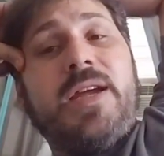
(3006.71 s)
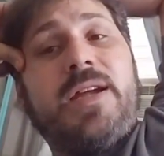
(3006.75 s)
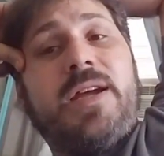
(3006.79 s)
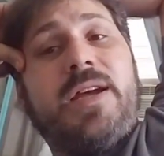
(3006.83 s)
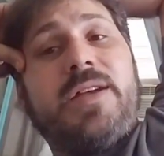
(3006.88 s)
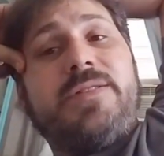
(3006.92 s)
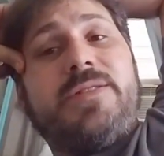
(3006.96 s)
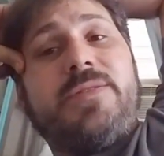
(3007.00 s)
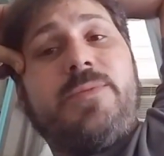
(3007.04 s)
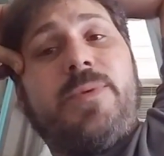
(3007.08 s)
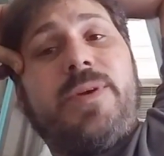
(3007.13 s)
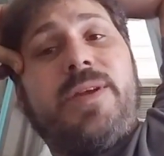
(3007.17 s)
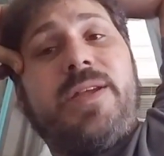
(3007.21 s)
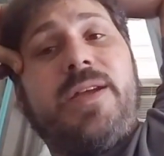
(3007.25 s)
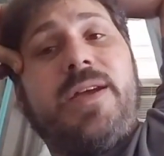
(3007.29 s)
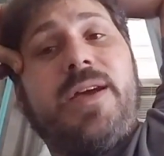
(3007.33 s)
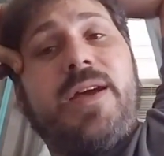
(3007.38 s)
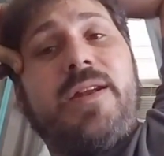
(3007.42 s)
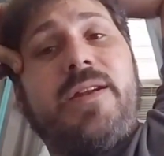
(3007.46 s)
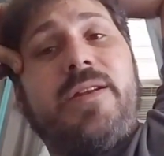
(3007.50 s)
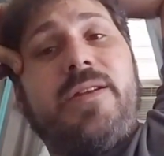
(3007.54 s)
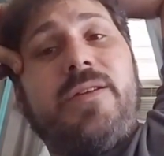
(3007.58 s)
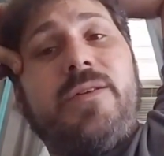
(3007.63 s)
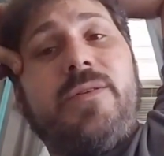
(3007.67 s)
That's the way you
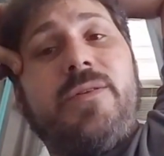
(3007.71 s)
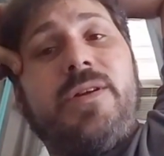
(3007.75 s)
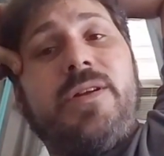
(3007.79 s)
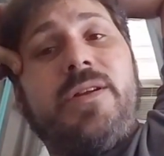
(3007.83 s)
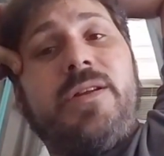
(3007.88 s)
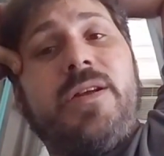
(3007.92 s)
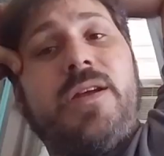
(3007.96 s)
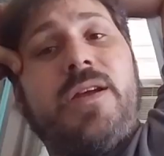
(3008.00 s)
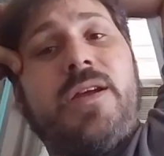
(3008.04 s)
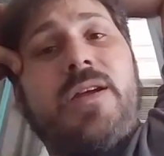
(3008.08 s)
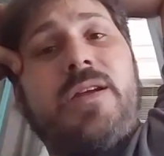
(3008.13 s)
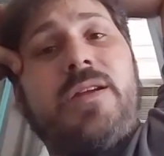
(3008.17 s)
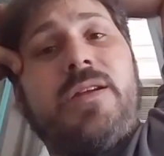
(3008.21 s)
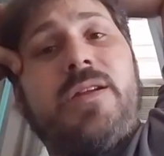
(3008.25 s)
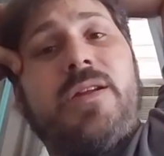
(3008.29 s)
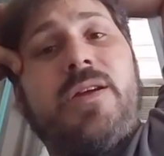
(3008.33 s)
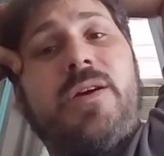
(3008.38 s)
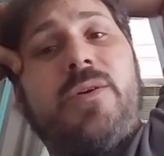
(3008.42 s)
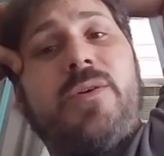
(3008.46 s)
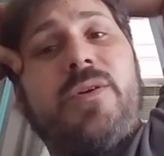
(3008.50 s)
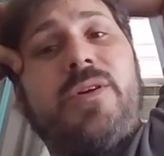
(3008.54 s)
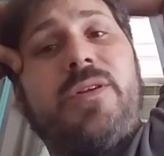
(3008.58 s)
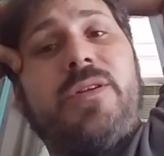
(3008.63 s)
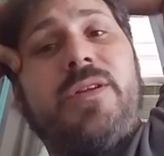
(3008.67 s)
got to do it. You
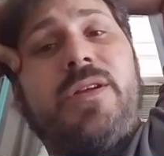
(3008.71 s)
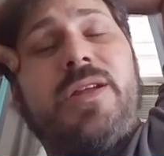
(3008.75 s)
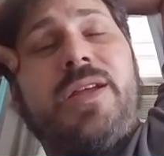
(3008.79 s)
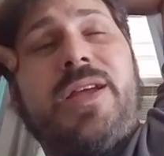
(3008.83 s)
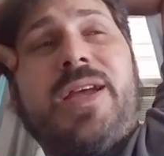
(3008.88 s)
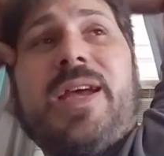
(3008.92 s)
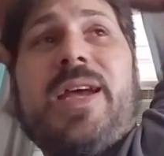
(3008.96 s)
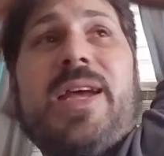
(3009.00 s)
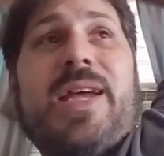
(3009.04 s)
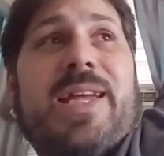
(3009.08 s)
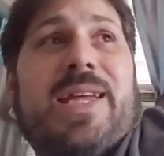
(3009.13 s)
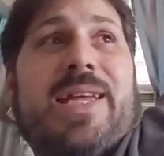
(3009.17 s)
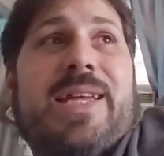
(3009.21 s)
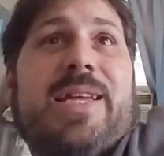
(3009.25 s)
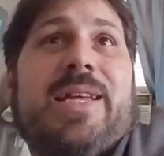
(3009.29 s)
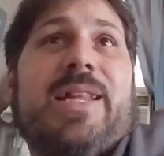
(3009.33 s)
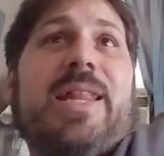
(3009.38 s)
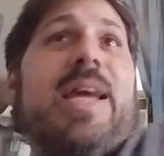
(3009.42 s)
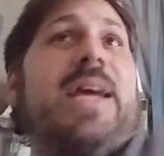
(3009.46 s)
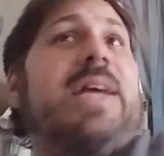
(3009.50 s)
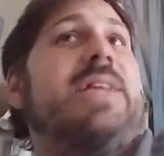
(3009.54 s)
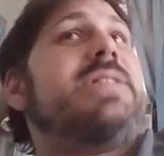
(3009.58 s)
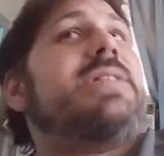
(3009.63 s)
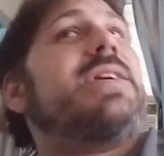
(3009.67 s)
know,
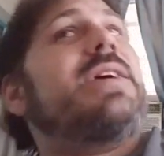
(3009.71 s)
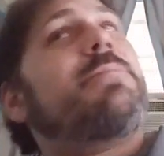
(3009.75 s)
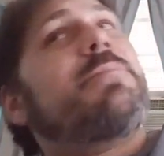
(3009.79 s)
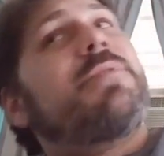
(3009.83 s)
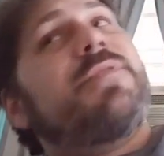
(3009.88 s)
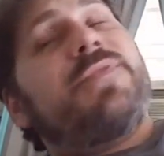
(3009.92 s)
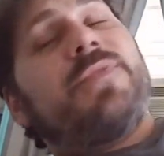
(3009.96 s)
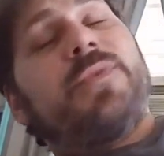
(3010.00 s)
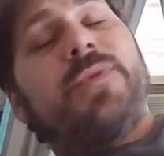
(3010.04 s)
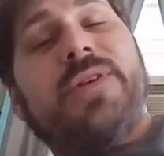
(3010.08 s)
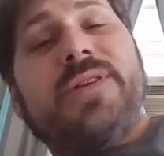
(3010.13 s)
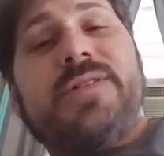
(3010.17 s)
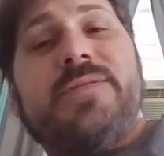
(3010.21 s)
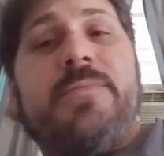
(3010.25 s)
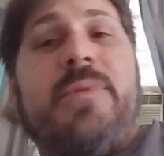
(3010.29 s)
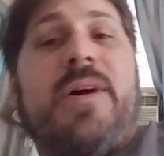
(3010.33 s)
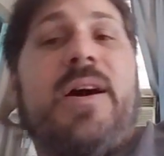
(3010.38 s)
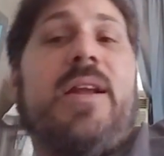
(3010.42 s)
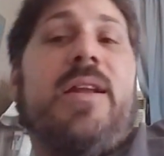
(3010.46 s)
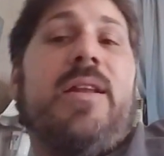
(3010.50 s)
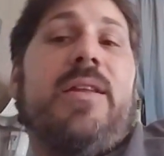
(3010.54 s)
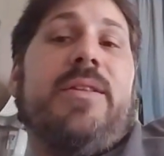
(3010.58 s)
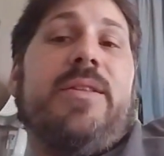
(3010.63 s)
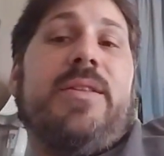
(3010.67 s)
like I said before, this
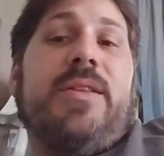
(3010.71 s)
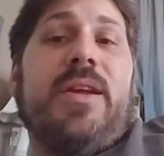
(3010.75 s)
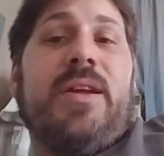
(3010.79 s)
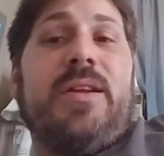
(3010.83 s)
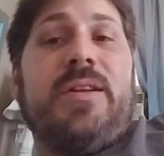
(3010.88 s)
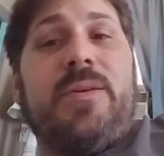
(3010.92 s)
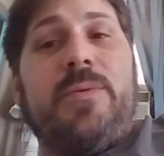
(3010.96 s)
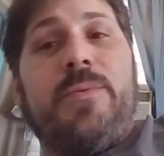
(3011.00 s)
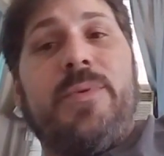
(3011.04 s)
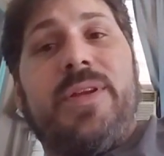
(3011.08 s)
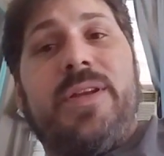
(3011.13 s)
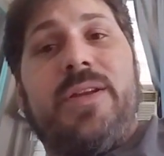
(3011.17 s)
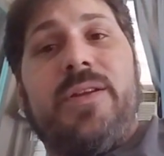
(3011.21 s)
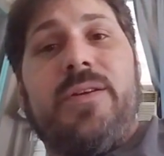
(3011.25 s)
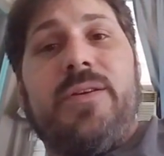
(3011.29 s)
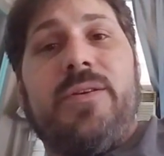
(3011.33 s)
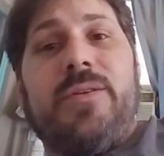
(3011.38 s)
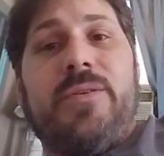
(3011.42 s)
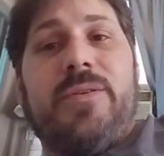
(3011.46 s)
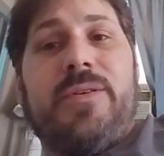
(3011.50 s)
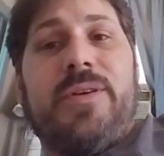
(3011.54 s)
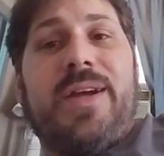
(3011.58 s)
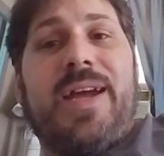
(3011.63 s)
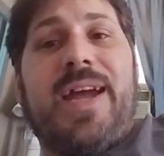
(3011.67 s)
modeling thing that we
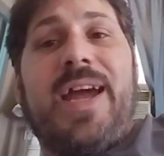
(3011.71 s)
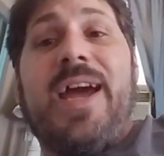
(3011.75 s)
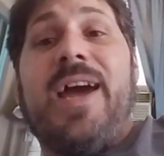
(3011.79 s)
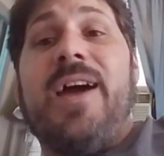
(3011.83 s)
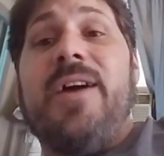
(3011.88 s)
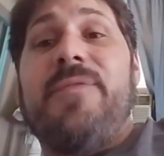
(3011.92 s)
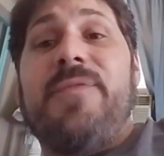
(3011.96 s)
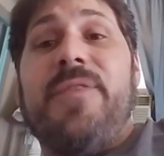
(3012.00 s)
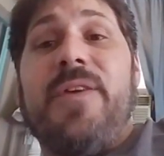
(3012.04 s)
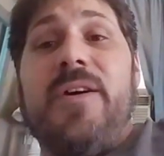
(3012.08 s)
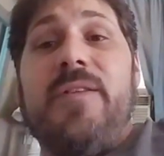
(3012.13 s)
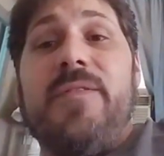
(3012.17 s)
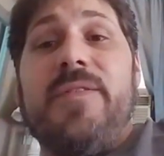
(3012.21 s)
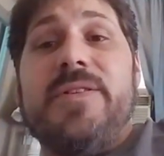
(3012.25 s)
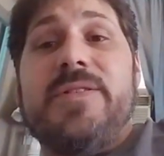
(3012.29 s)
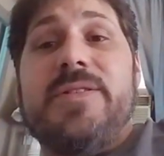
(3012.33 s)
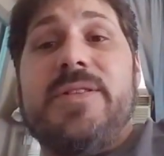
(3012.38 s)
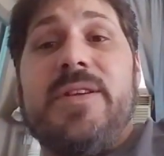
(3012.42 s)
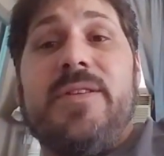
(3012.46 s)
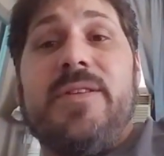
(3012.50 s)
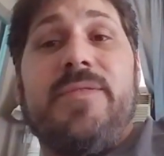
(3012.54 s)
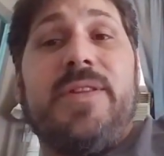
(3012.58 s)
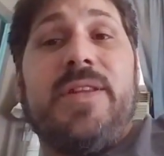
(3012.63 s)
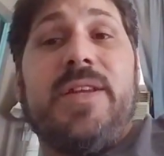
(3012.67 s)
do, half of
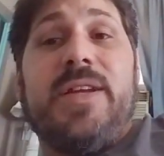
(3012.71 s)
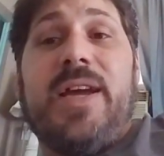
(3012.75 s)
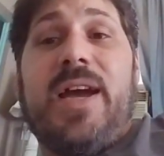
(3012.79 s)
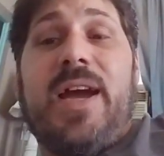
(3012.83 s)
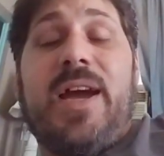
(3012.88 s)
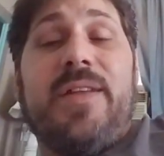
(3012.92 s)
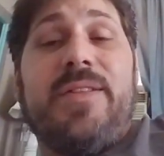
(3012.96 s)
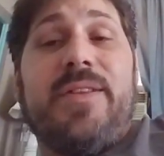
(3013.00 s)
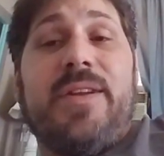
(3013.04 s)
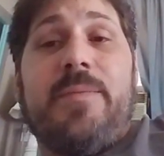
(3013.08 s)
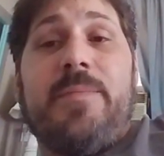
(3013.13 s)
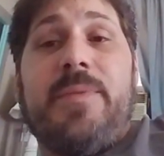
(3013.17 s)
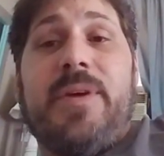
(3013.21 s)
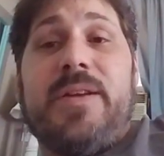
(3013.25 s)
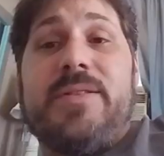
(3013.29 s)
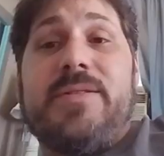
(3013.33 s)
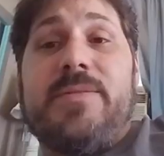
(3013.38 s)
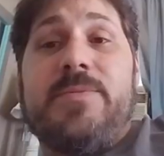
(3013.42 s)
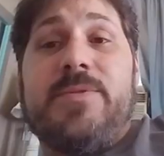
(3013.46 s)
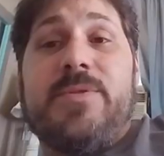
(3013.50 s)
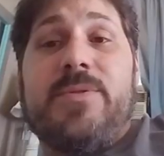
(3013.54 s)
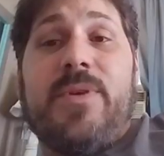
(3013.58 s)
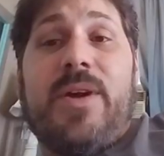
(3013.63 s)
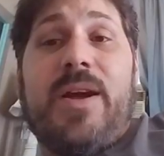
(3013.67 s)
us, even the guy that I'm not
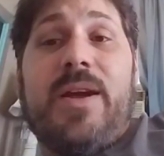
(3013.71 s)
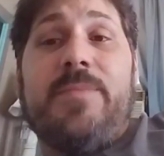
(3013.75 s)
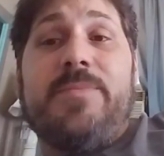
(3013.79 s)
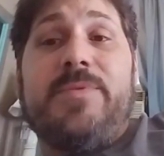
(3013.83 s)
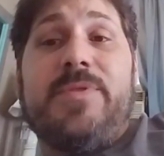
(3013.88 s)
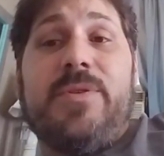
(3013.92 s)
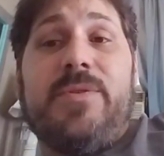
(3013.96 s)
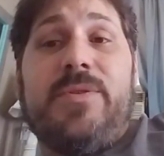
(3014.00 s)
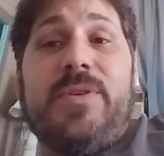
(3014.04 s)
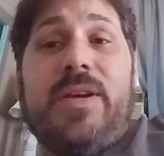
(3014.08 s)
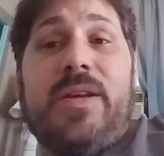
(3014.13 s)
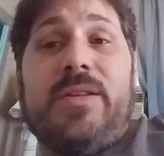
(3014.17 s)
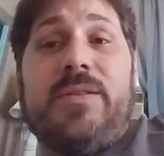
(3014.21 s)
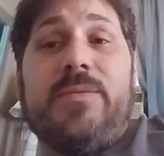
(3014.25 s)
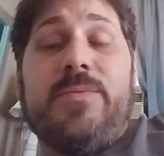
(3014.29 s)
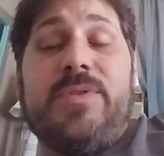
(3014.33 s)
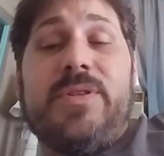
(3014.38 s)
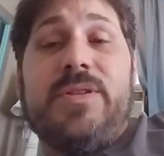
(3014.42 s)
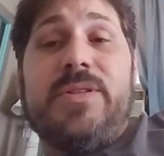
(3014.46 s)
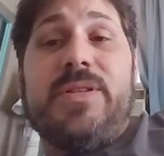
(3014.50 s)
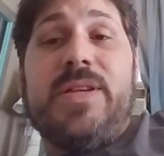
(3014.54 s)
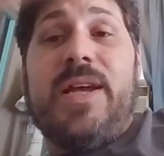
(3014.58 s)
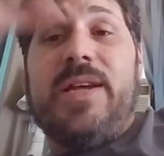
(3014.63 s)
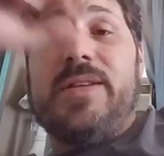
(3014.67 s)
subscribed to yet that was
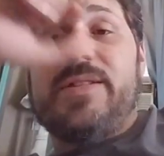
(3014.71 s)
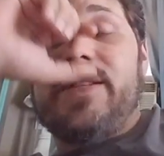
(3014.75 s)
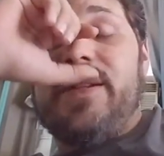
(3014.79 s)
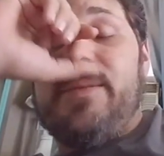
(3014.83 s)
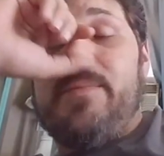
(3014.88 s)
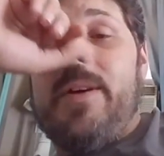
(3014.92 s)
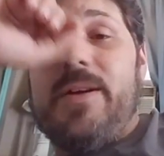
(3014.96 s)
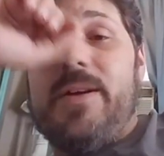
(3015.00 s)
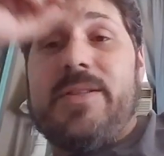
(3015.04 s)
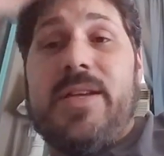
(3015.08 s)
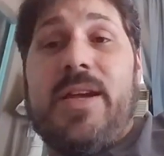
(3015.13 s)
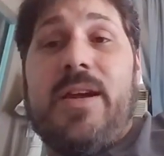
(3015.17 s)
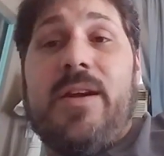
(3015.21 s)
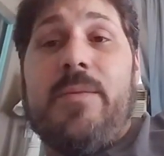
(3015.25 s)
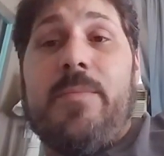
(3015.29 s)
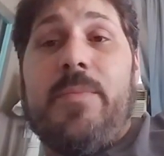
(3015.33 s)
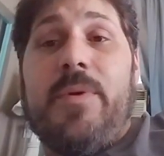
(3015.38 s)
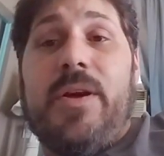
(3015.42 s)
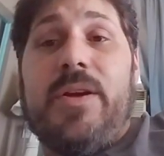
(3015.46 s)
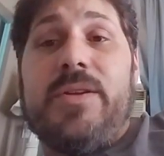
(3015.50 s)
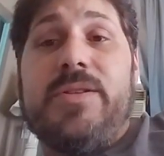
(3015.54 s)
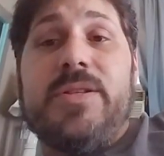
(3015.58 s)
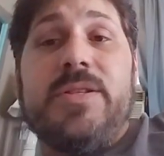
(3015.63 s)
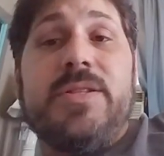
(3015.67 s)
just asking about the
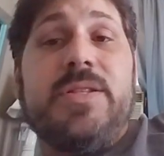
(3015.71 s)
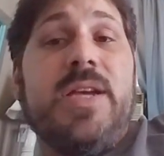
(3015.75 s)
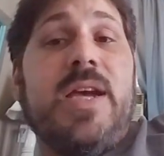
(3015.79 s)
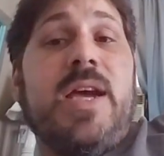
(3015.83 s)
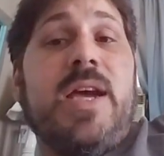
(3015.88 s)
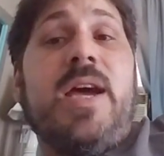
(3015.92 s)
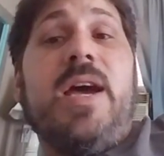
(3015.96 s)
airbrushes,